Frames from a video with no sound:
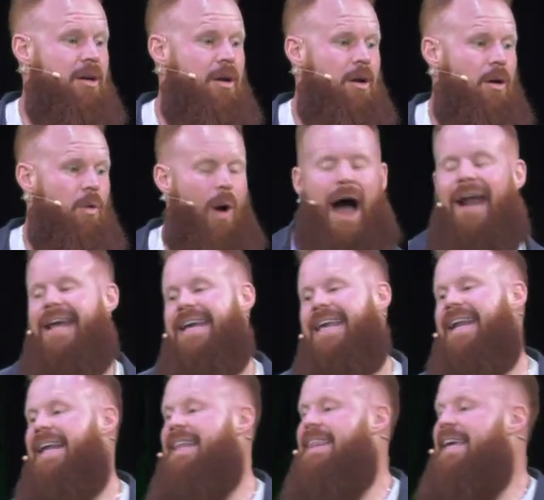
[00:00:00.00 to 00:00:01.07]
Well, I didn't
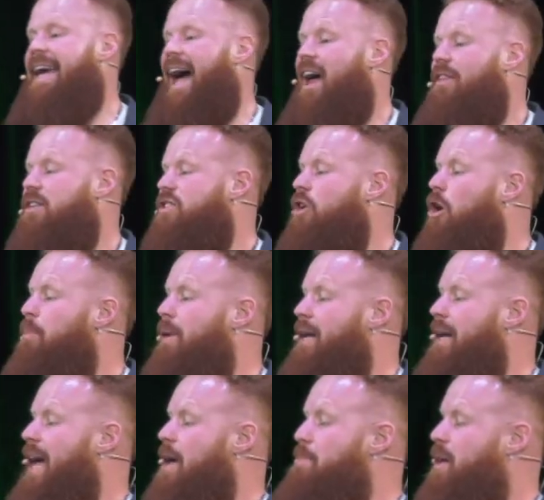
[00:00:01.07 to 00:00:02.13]
get anything out of the sermon
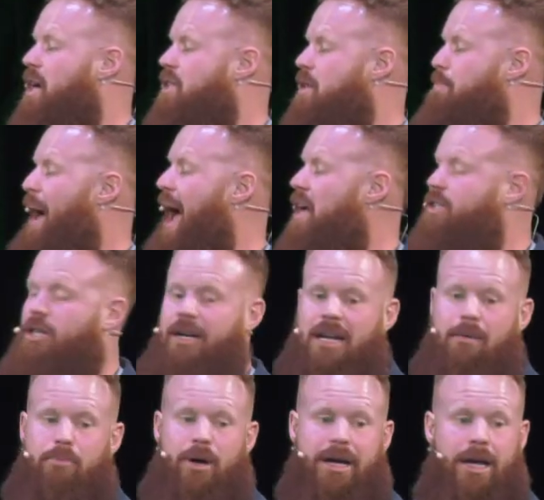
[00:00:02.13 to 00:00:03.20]
today because the pastor
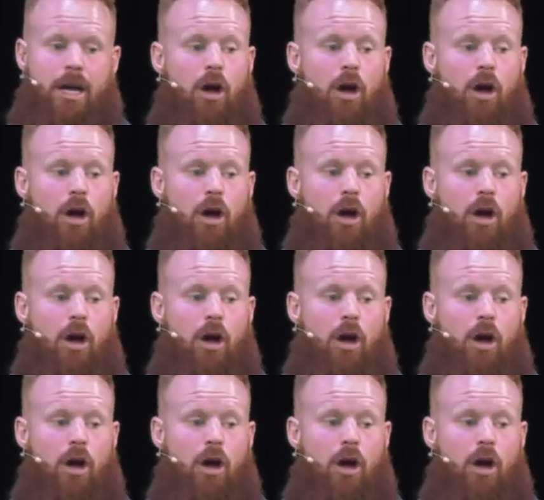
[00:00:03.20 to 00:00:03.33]
didn't bring it.